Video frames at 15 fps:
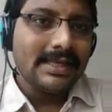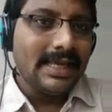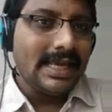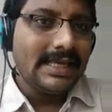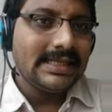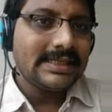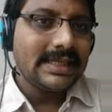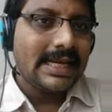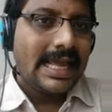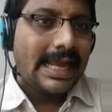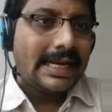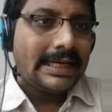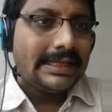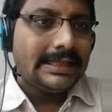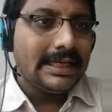A is
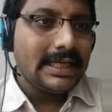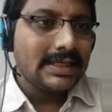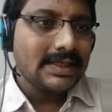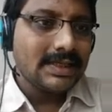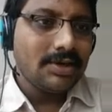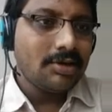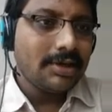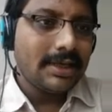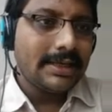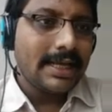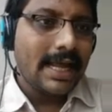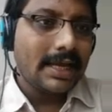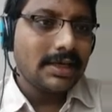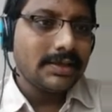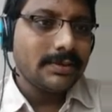does not
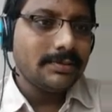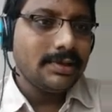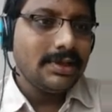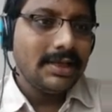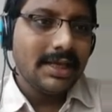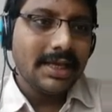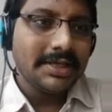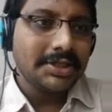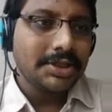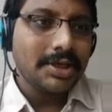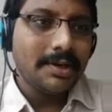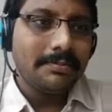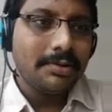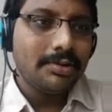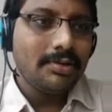diagonalizable in
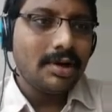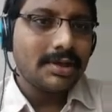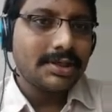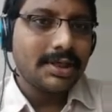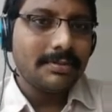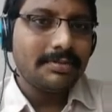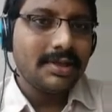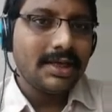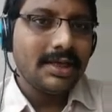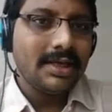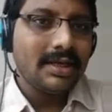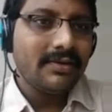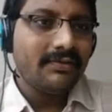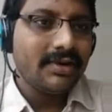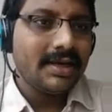step 2 or step
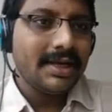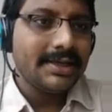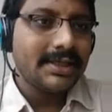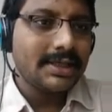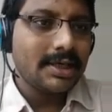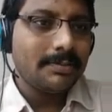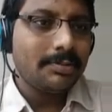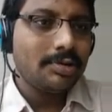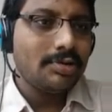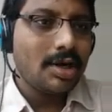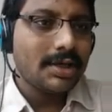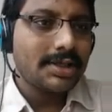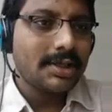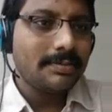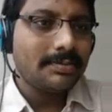3. If we get step 2
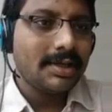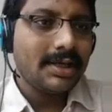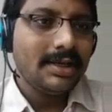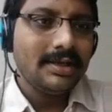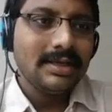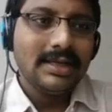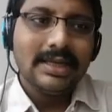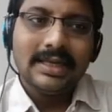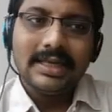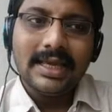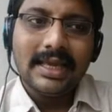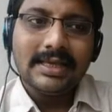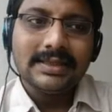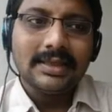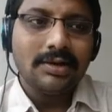or step 3,
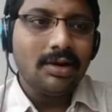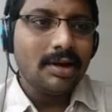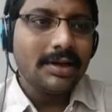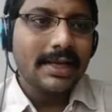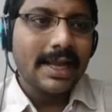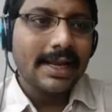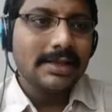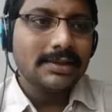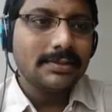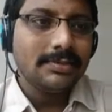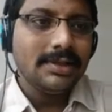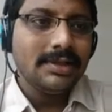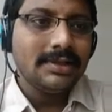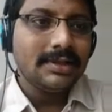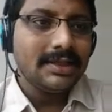A is not
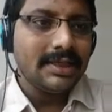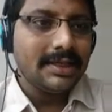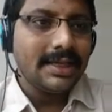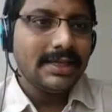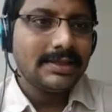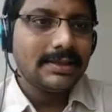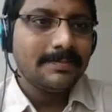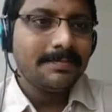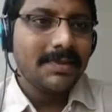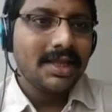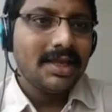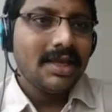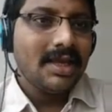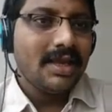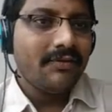diagonalizable. That is,
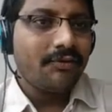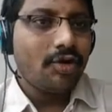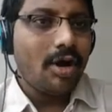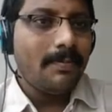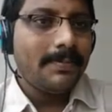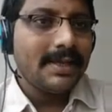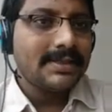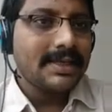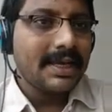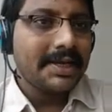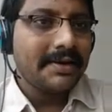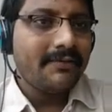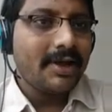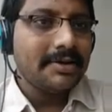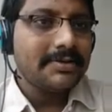if complex
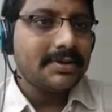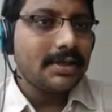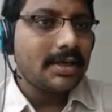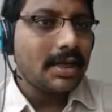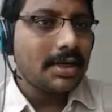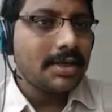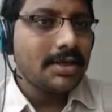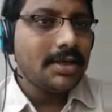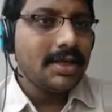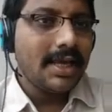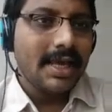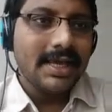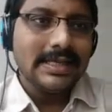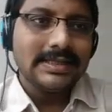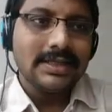eigenvalues are
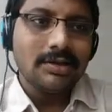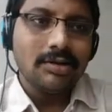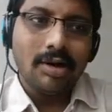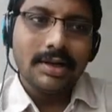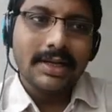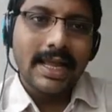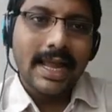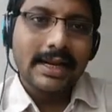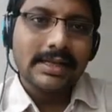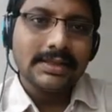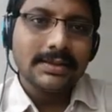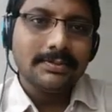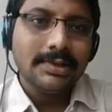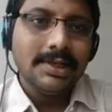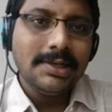occurred, A is not
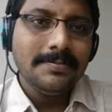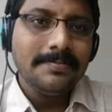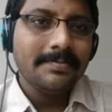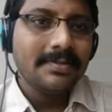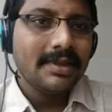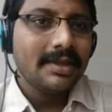diagonalizable.